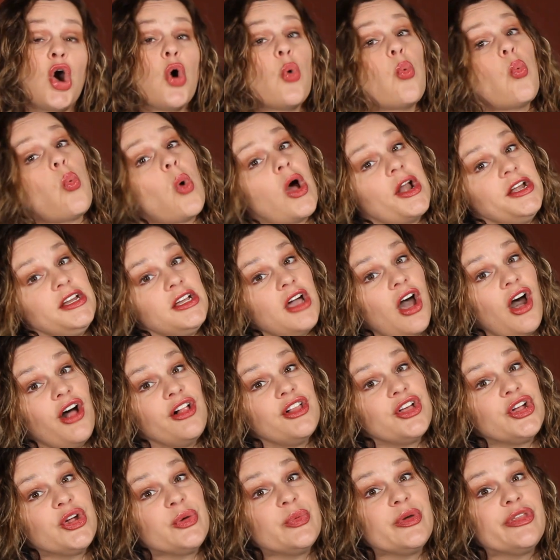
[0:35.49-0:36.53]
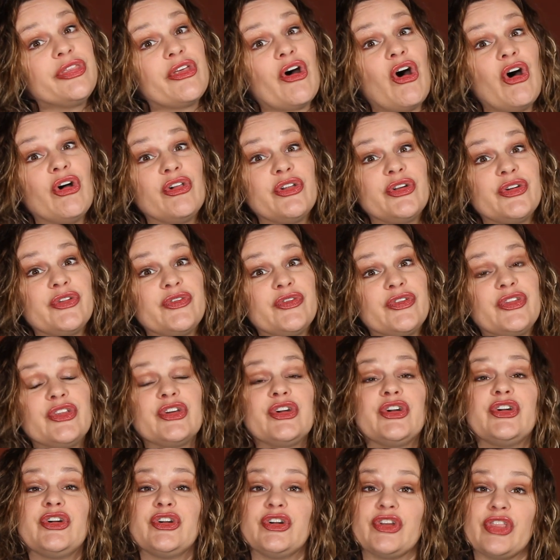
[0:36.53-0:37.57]
one color with all of the
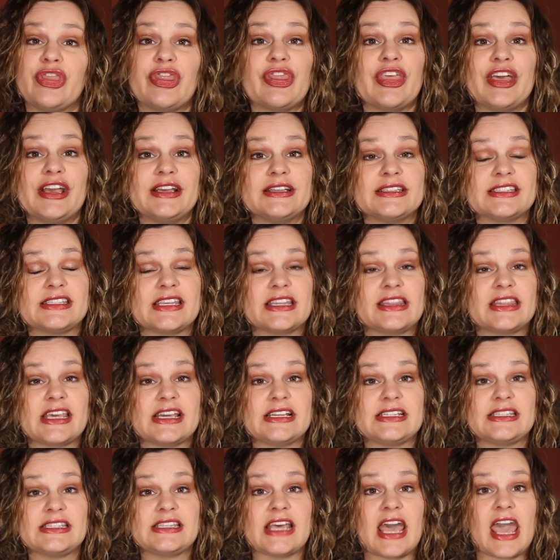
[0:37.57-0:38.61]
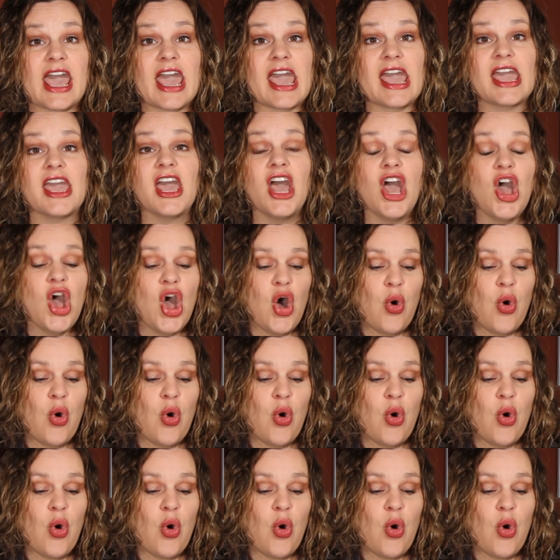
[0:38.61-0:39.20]
good things that they say,